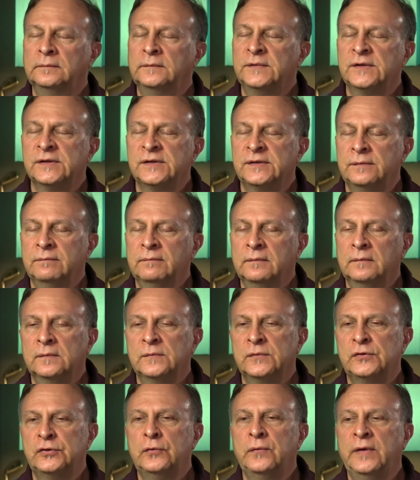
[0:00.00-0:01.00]
just
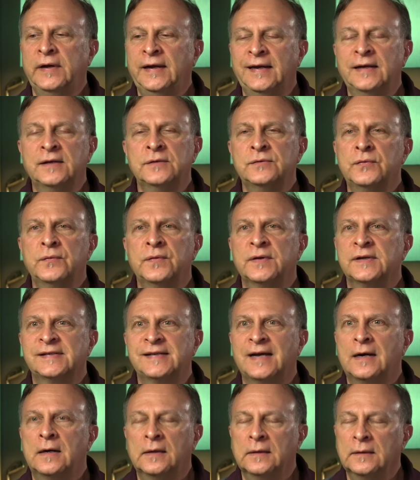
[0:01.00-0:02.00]
shooting into the
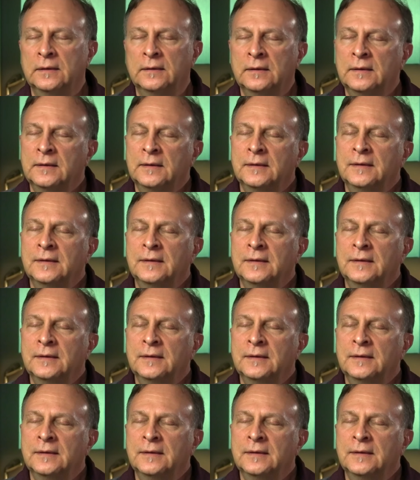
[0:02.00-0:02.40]
sun.